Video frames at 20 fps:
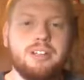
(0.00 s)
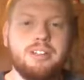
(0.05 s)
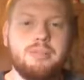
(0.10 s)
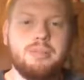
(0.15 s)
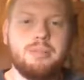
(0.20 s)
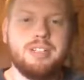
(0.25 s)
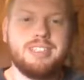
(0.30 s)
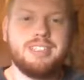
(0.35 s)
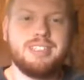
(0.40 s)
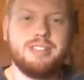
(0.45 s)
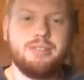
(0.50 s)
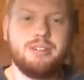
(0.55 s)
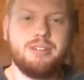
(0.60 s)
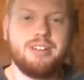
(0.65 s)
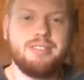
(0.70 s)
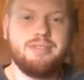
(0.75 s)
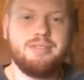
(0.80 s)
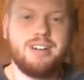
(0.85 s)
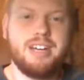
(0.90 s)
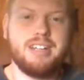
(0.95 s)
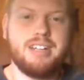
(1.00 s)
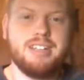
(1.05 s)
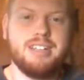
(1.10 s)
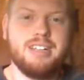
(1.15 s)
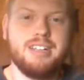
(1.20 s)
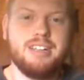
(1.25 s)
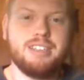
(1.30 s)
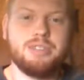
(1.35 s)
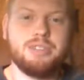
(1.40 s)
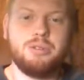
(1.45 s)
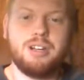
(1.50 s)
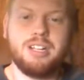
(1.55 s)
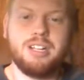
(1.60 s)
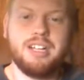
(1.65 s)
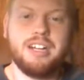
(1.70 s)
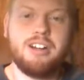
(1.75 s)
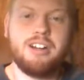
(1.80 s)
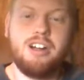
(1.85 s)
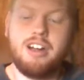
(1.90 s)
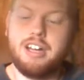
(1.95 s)
a little bit, see what we can find elsewhere
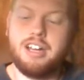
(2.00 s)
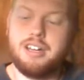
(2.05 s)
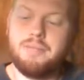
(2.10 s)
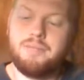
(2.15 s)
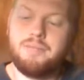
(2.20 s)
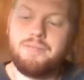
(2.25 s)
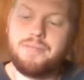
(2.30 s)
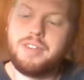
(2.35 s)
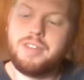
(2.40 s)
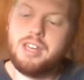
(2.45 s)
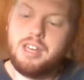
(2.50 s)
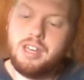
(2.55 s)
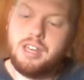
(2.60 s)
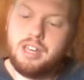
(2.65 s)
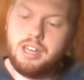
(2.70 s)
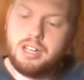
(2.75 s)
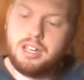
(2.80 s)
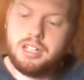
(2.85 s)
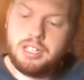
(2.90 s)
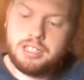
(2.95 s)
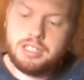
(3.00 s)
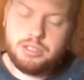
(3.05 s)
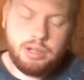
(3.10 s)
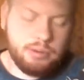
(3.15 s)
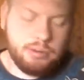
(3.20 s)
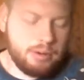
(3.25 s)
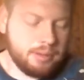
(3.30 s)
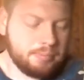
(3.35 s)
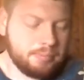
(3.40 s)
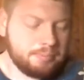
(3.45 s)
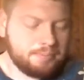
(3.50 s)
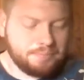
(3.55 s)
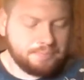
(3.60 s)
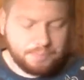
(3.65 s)
later on. So anyway,